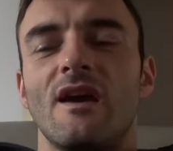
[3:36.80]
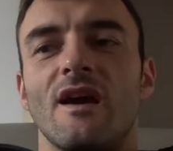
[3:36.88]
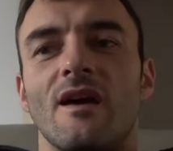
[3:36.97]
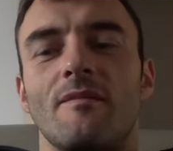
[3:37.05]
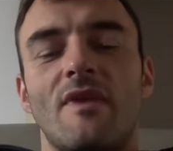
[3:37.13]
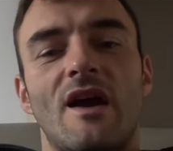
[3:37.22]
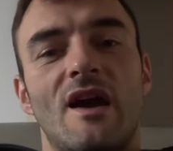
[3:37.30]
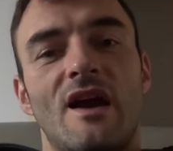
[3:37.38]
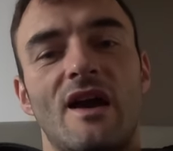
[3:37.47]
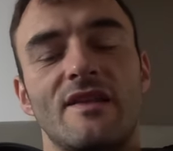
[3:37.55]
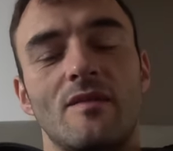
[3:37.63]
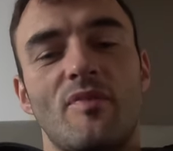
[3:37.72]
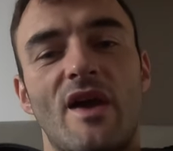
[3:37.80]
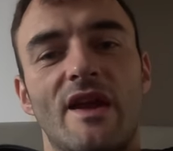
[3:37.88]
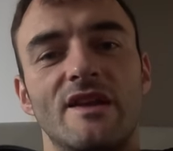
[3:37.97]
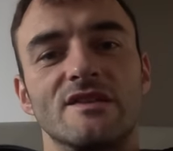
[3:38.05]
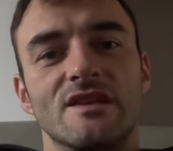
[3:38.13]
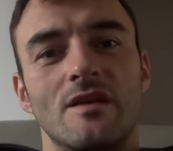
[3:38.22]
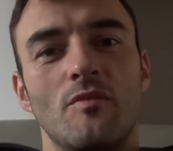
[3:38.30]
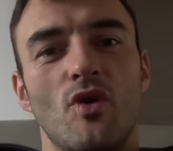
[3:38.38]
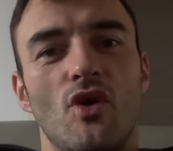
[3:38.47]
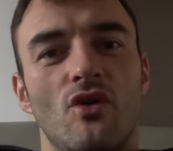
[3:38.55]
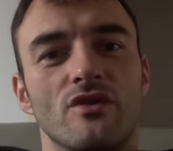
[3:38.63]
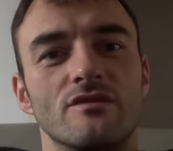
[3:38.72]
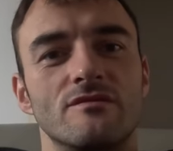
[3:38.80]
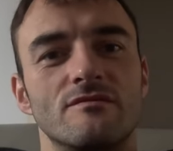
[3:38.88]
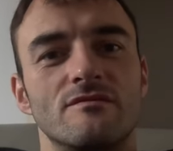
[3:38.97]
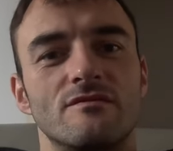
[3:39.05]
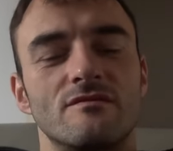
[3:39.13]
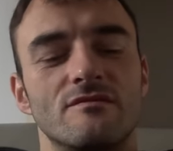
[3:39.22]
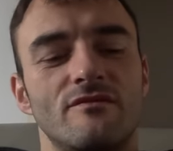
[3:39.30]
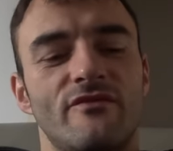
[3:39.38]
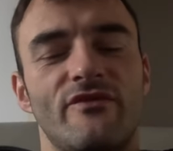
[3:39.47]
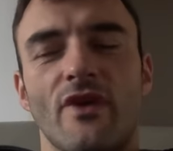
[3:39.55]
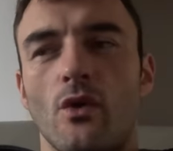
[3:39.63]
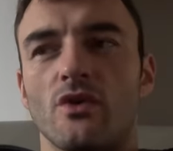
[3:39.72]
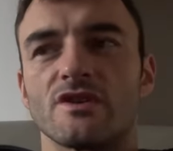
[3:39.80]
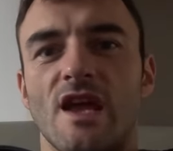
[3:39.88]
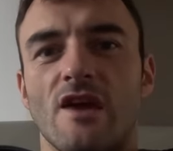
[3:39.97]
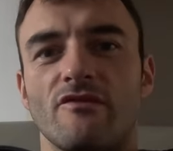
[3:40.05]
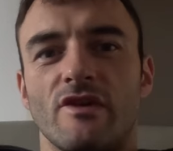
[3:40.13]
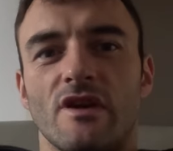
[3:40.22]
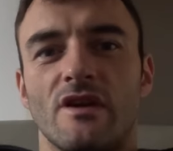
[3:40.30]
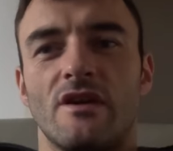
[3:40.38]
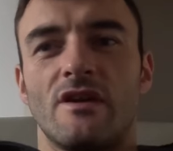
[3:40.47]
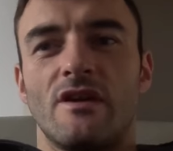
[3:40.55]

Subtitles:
And the pain's in a more focused area.